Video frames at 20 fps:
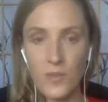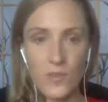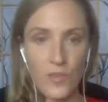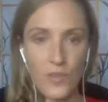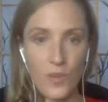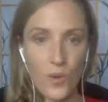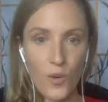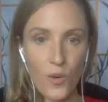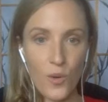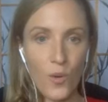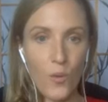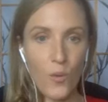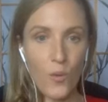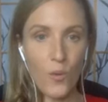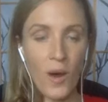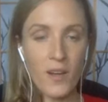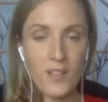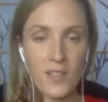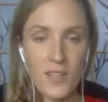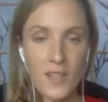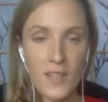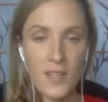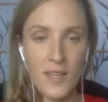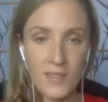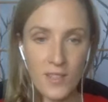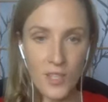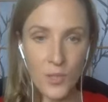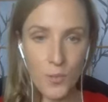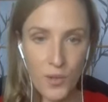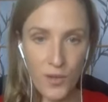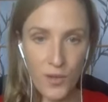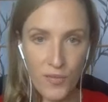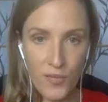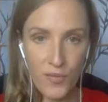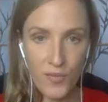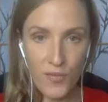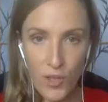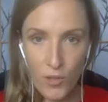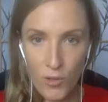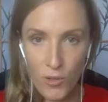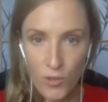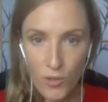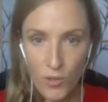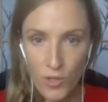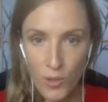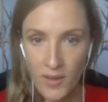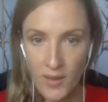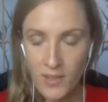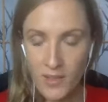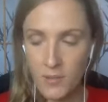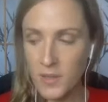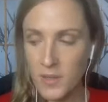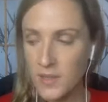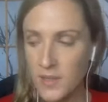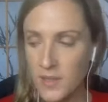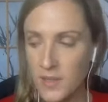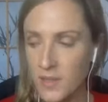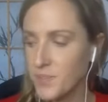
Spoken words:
So what are the things that you want to fuel your body with?